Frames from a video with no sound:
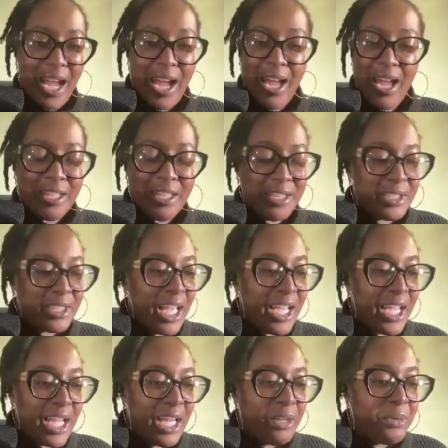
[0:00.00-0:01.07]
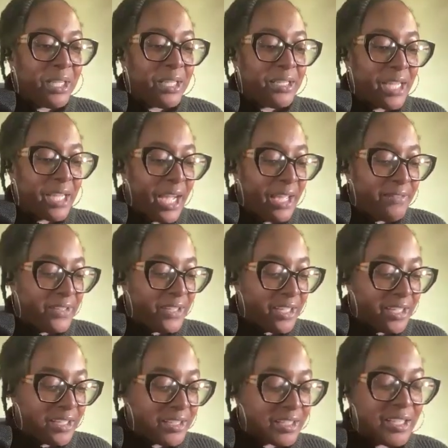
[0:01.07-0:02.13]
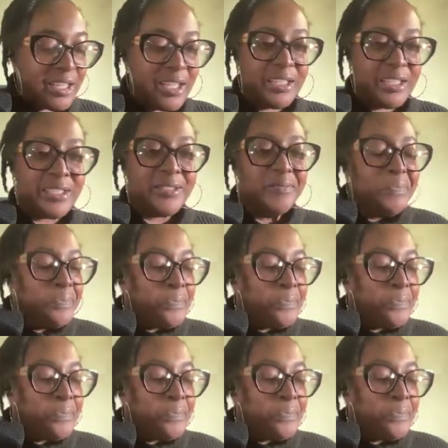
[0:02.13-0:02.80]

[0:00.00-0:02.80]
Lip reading: I kind of want to dive in because